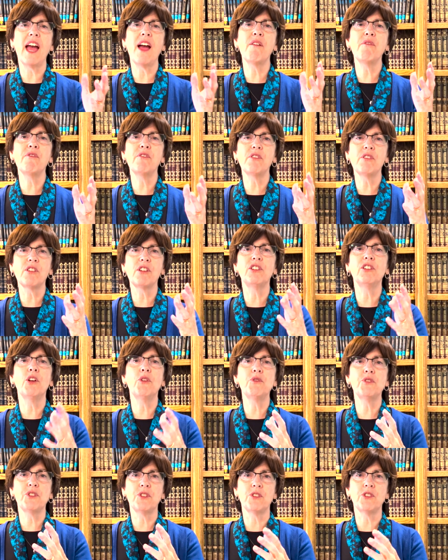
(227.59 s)
ever
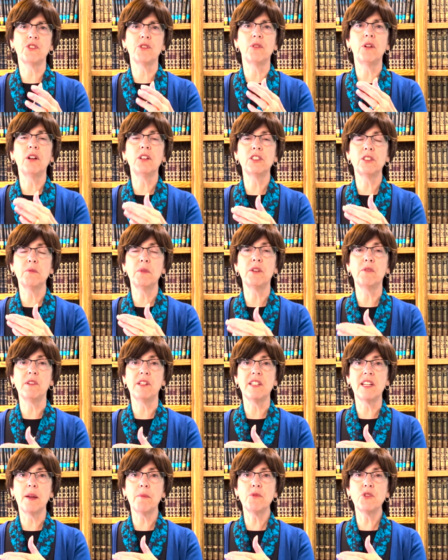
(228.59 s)
closer to ultimate
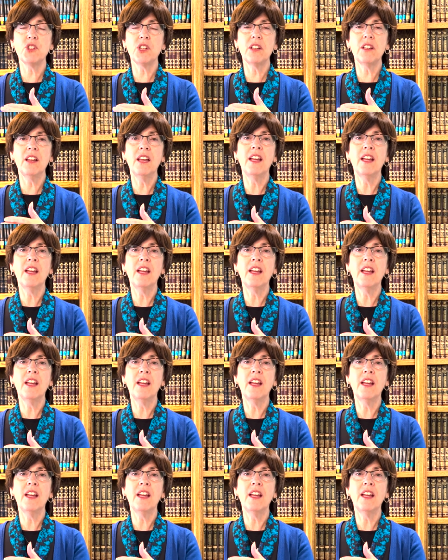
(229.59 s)
redemption,